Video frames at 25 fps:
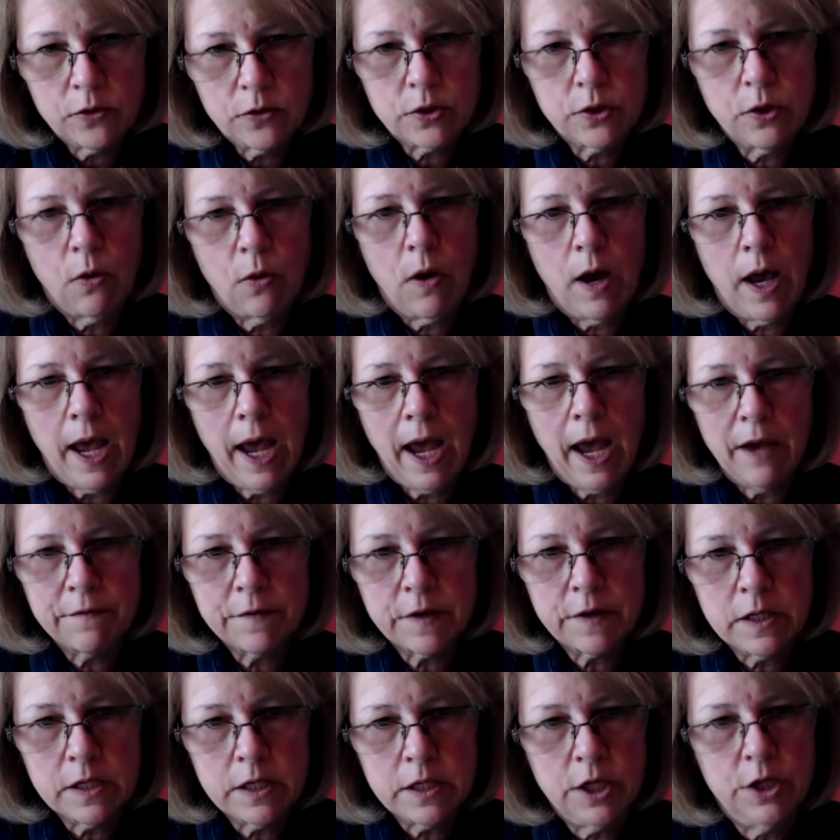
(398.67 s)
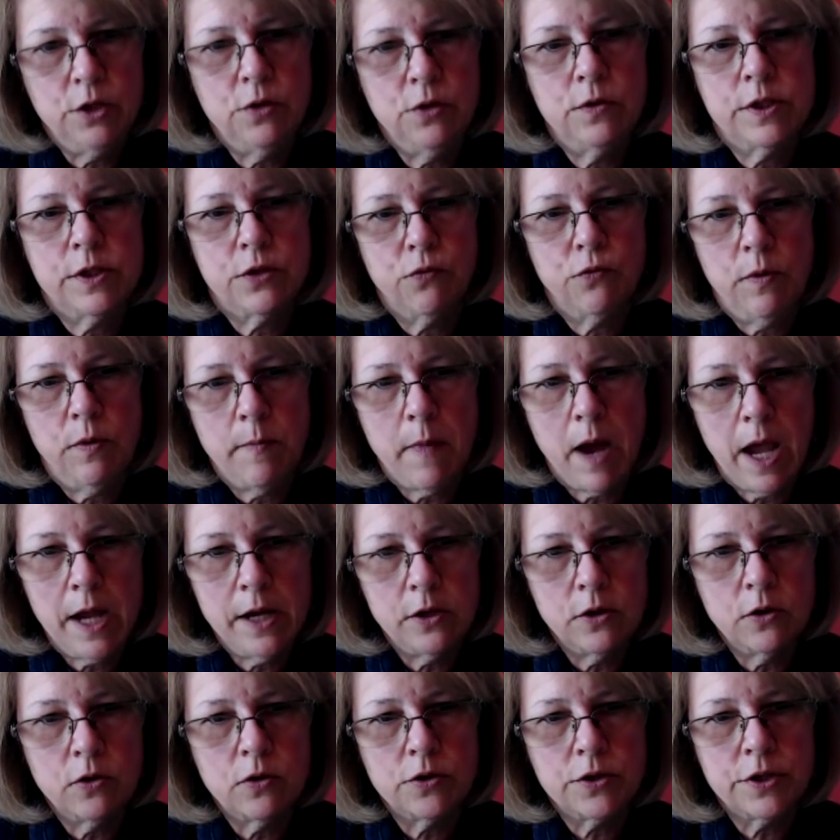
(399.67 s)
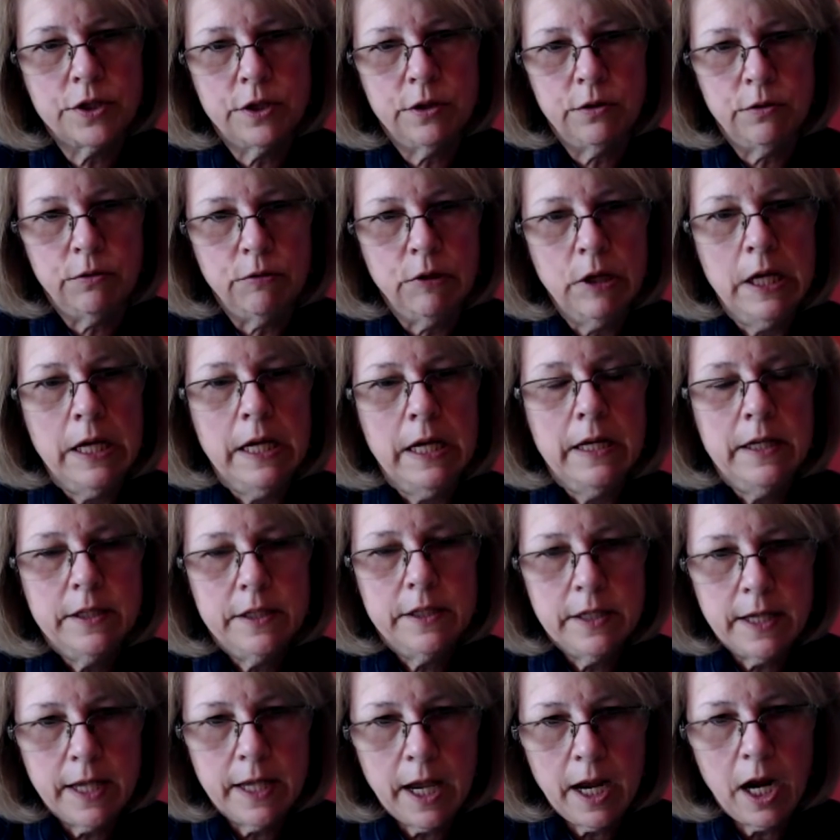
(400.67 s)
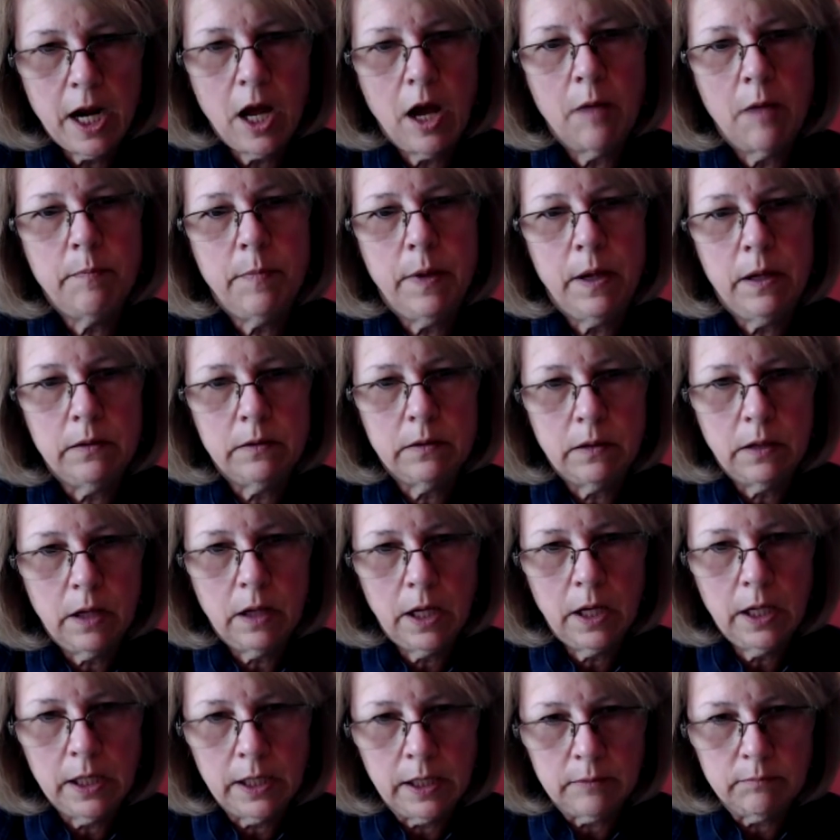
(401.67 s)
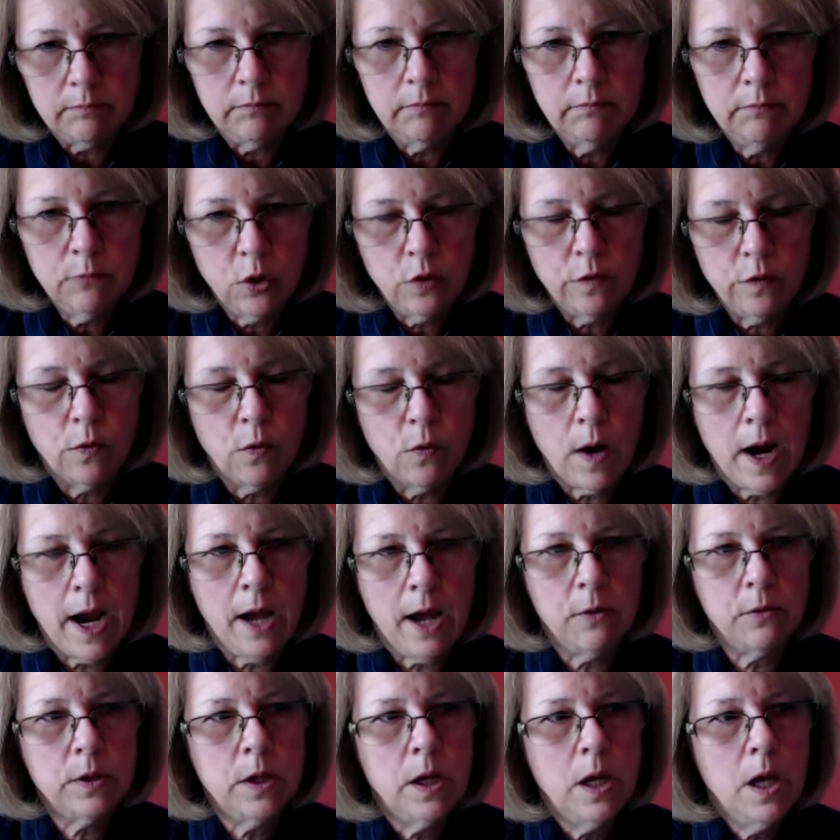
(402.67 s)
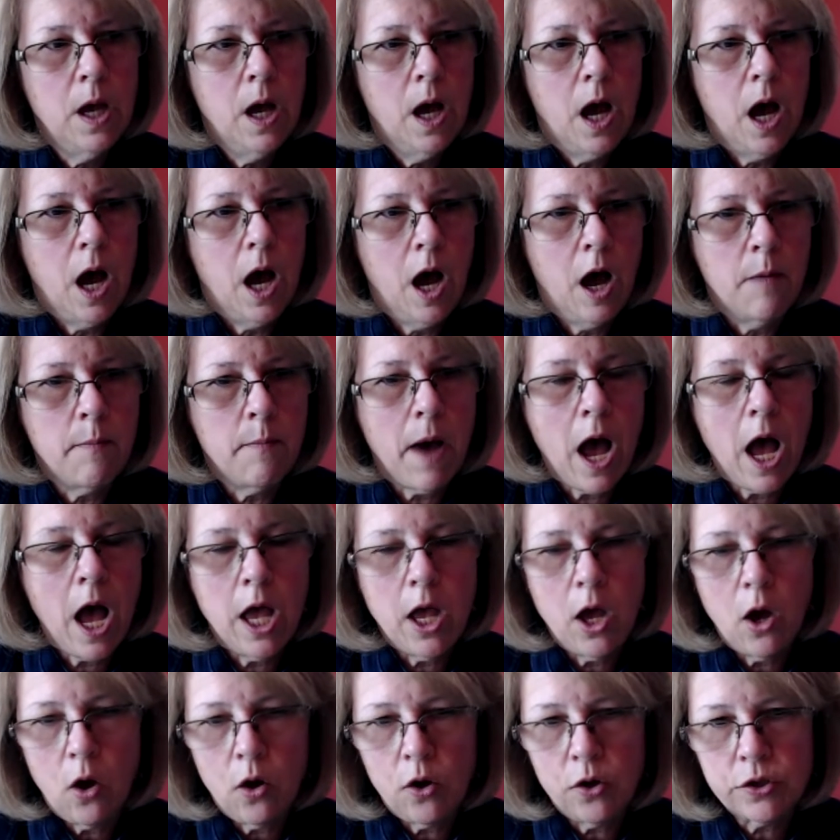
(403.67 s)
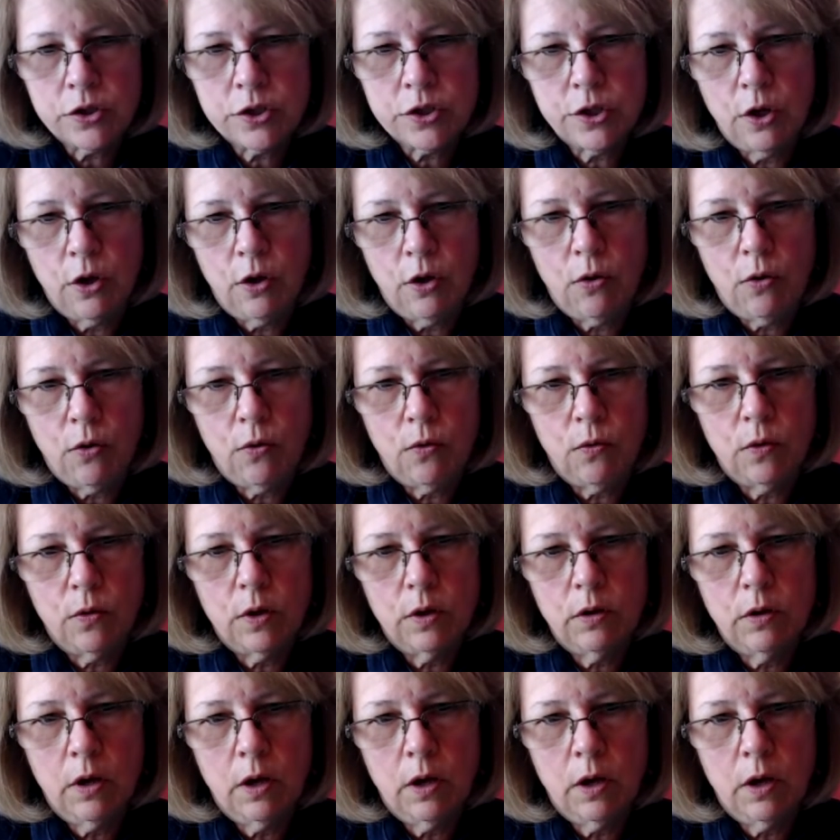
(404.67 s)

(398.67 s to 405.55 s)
So I have continuous reminders to get up and move around. I also